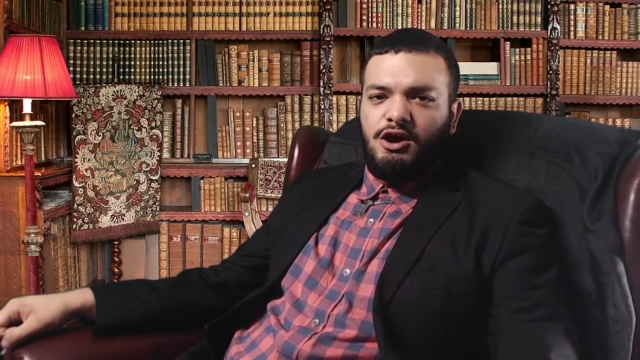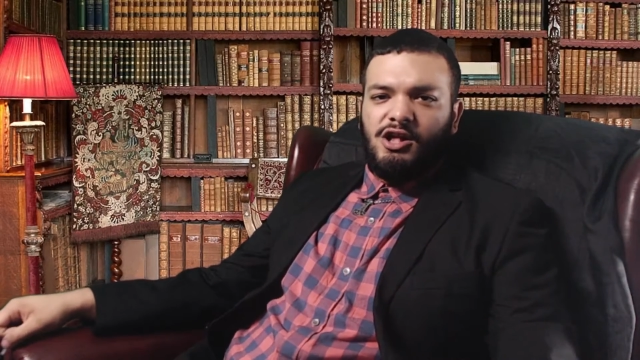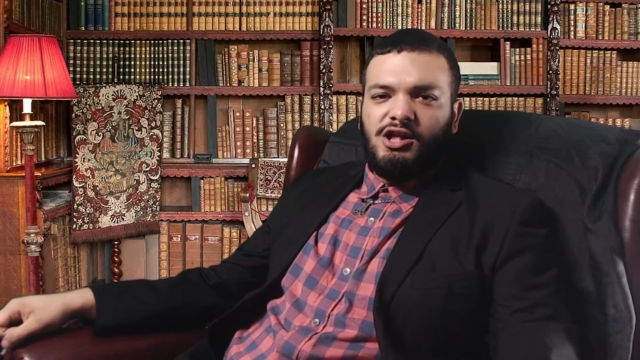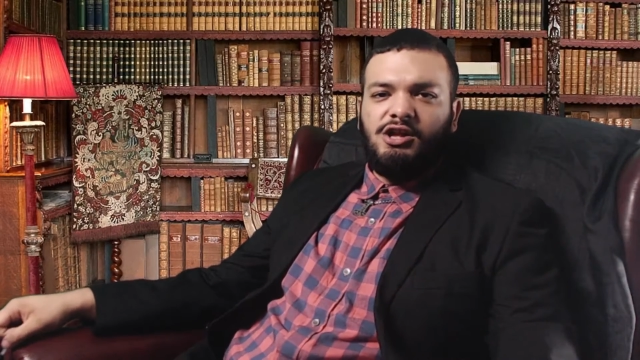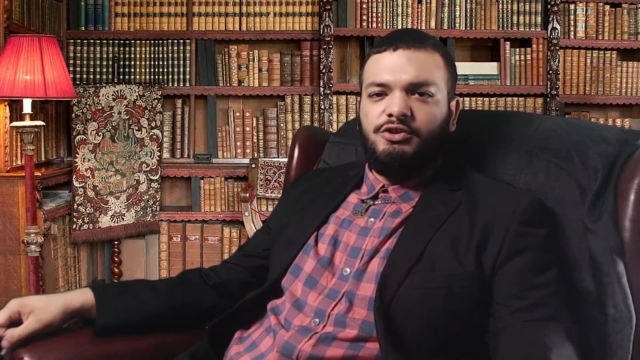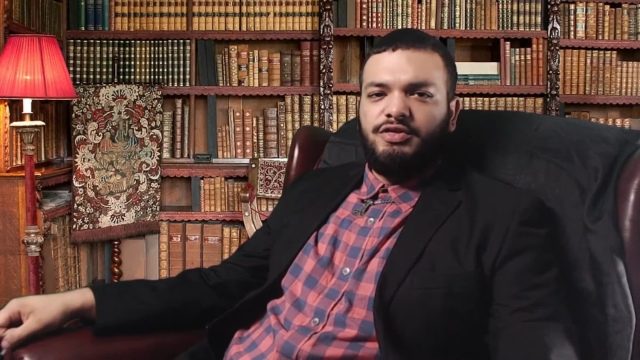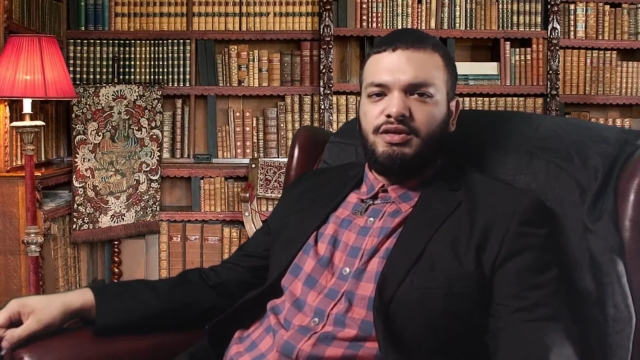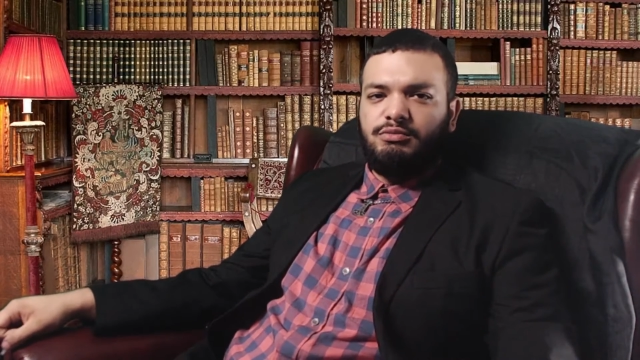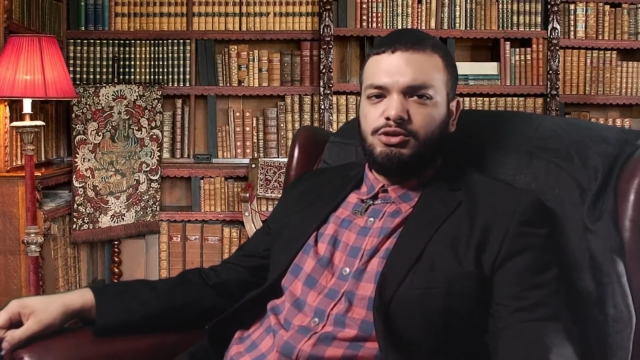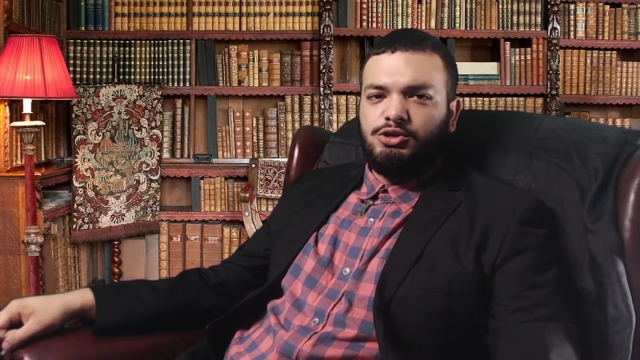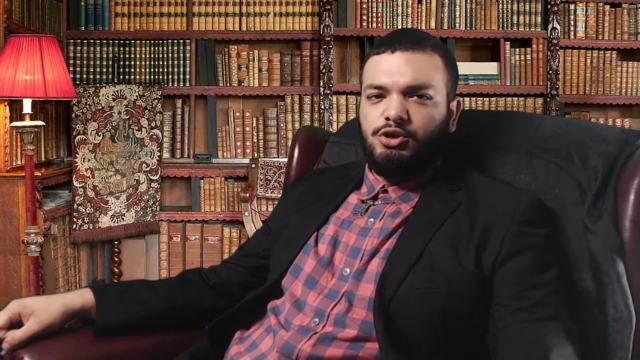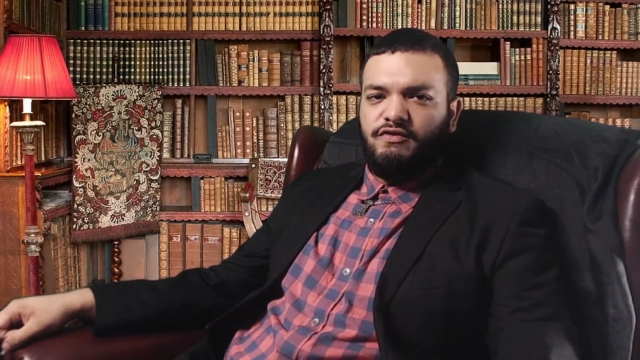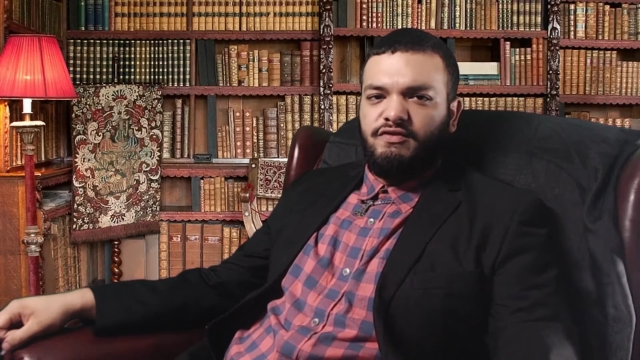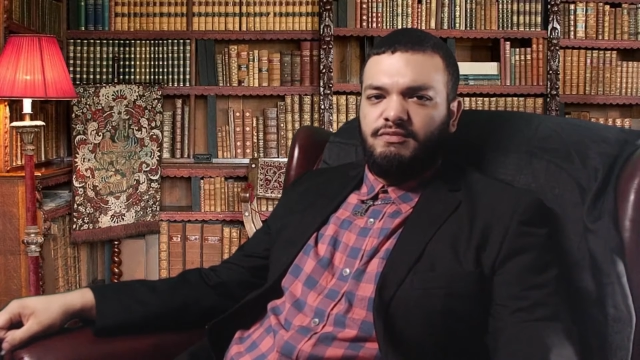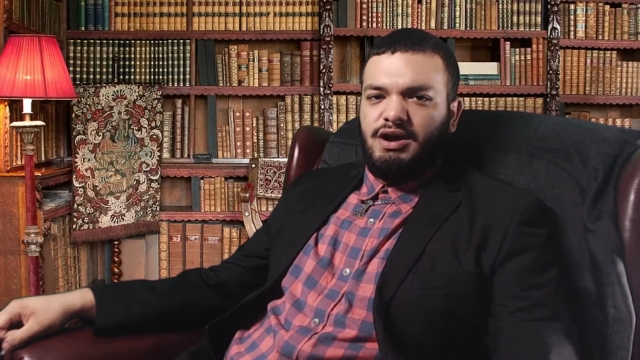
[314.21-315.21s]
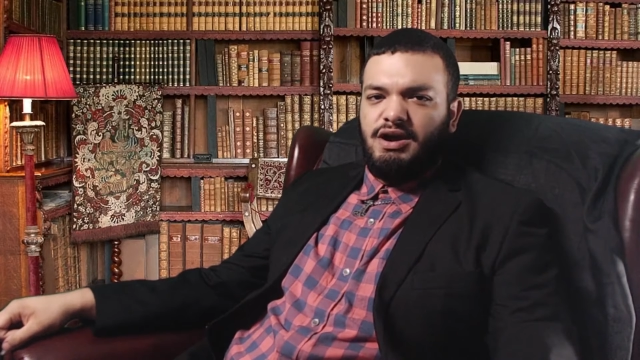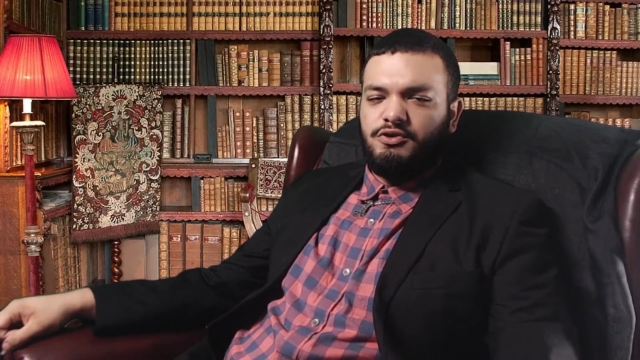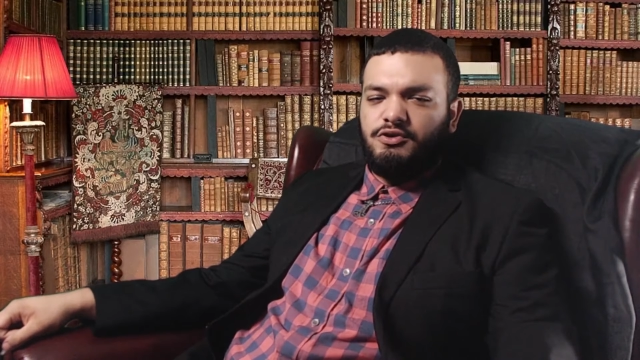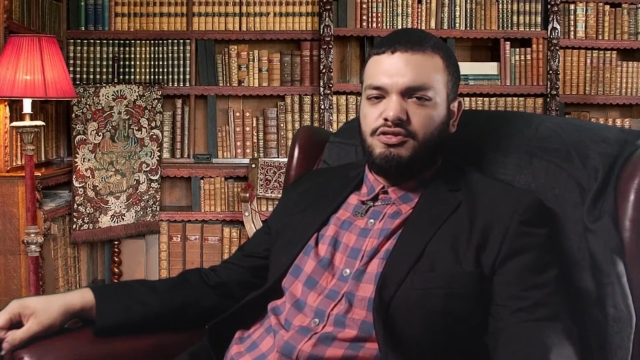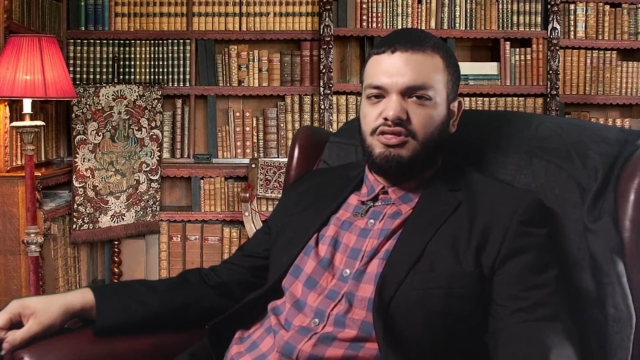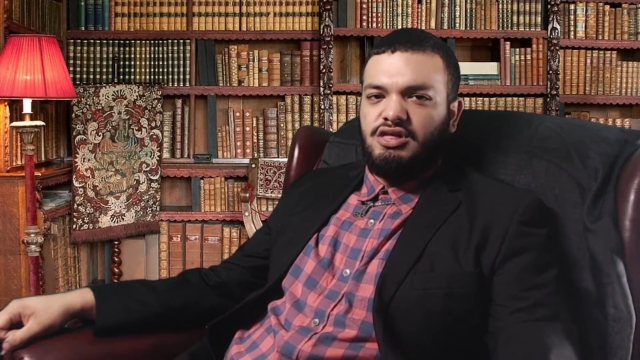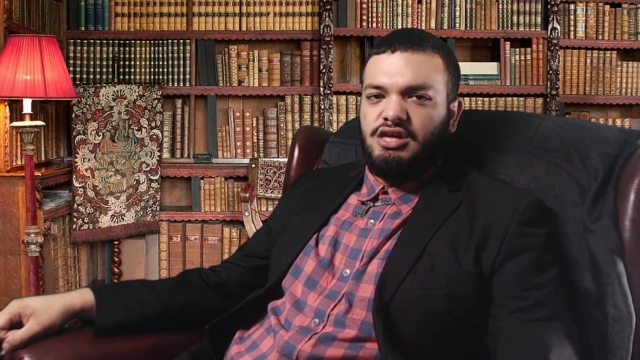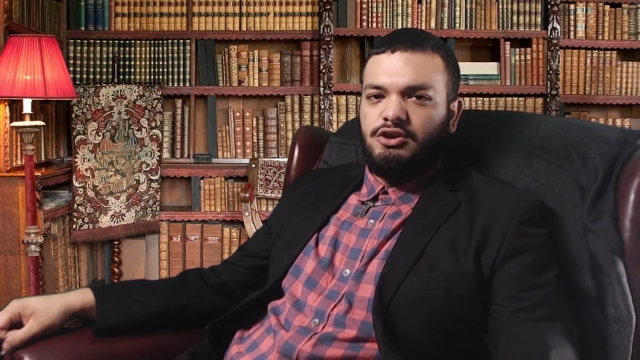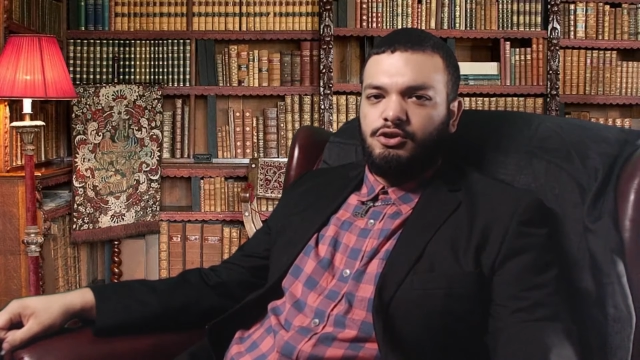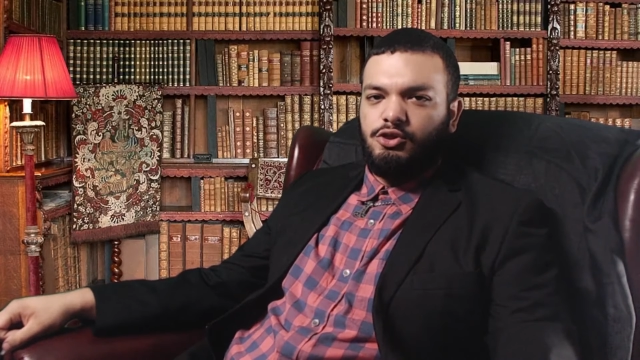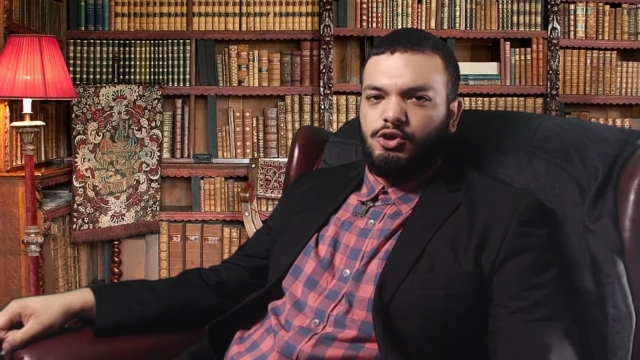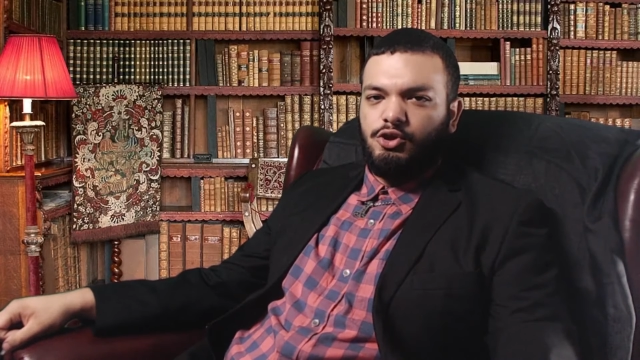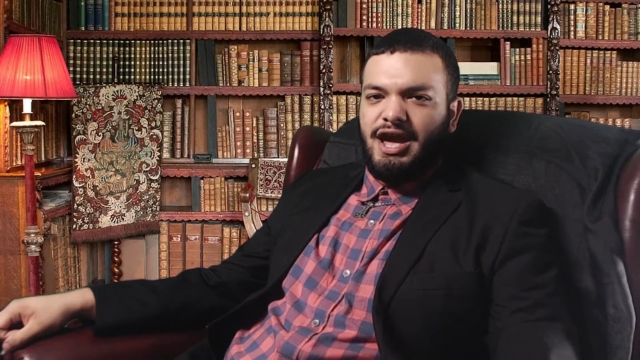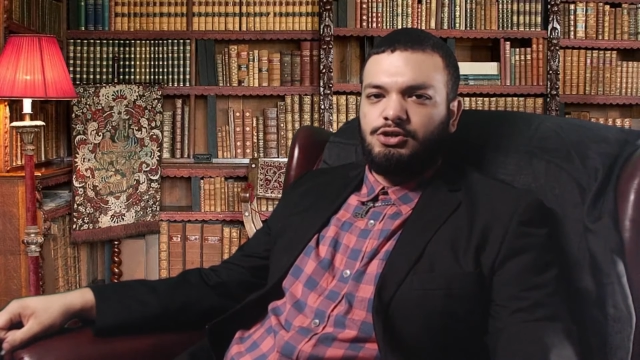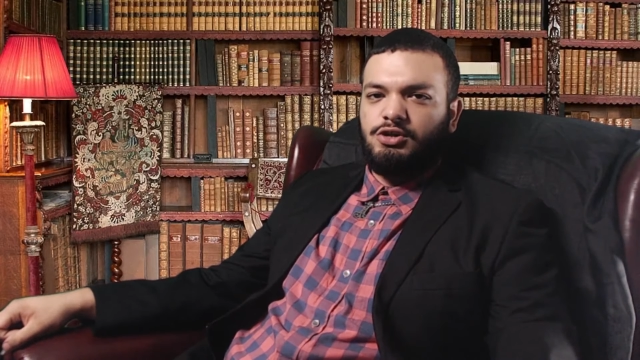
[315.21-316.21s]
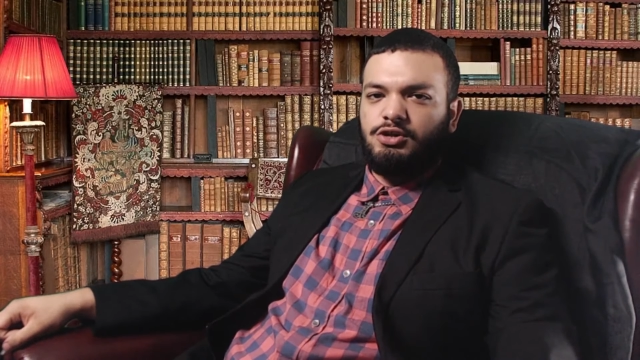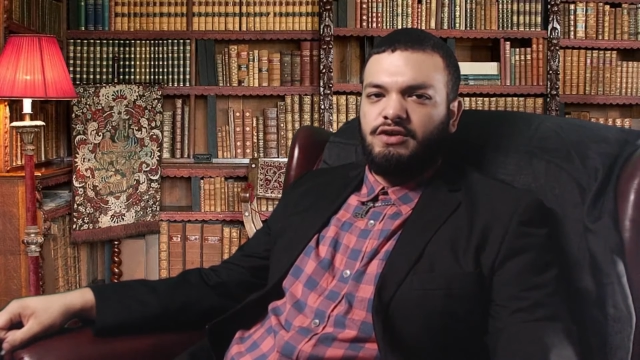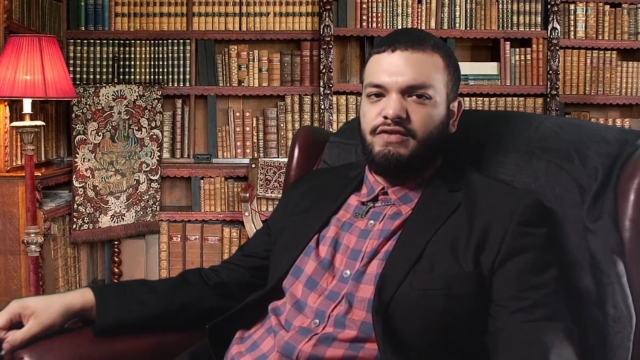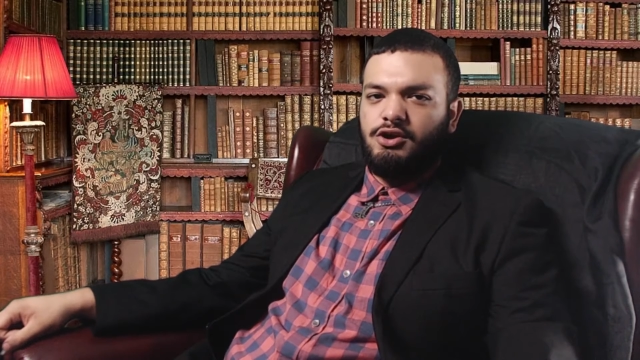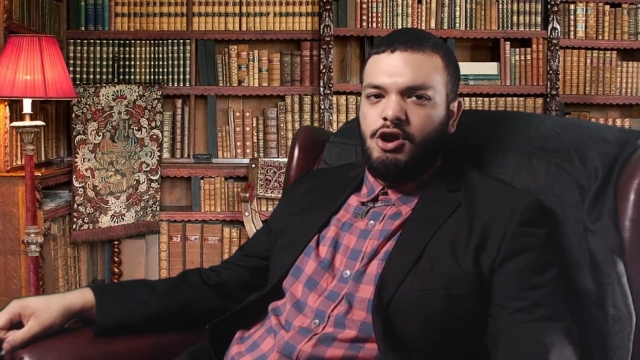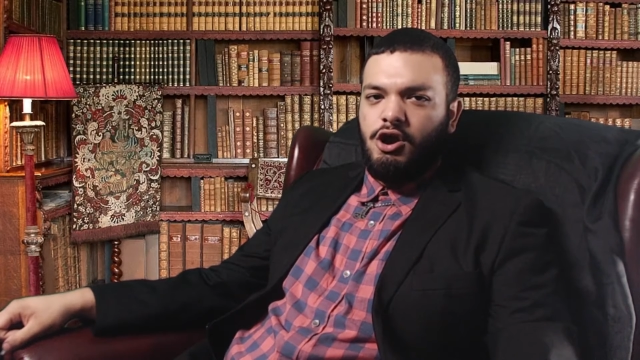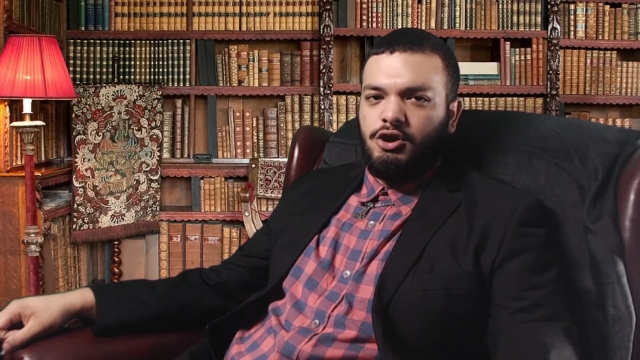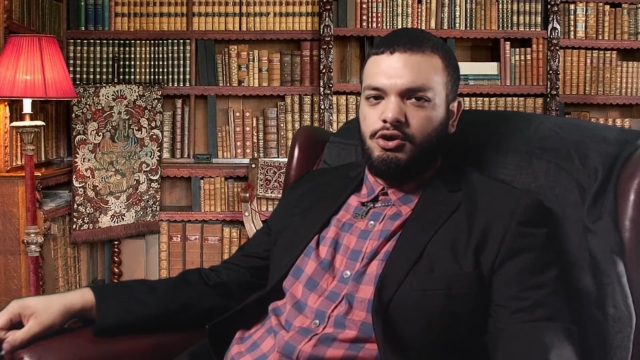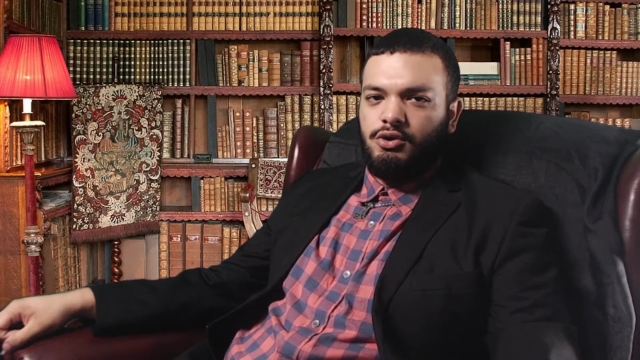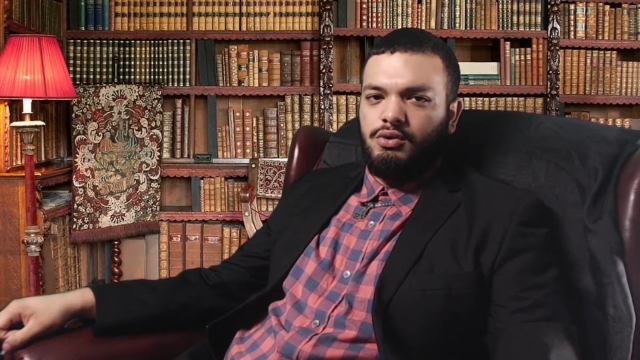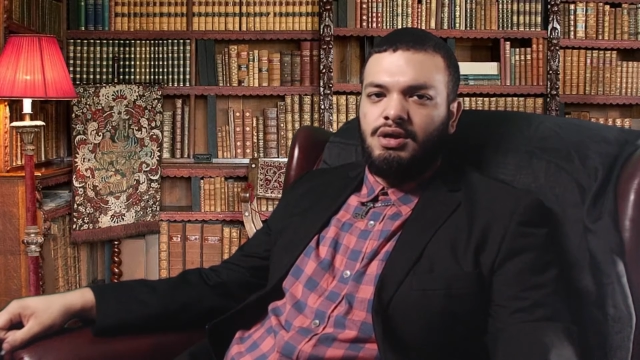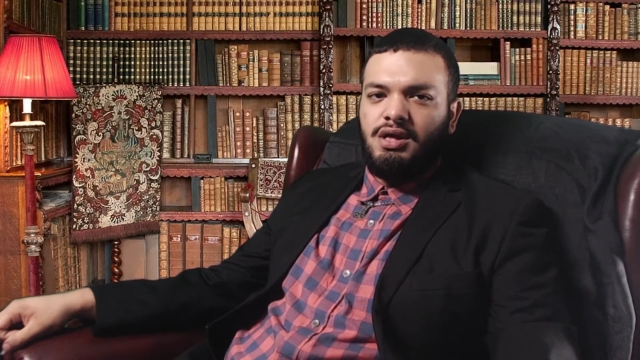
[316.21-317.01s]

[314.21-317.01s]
All of them were driven by their singular hatred of Edgardo,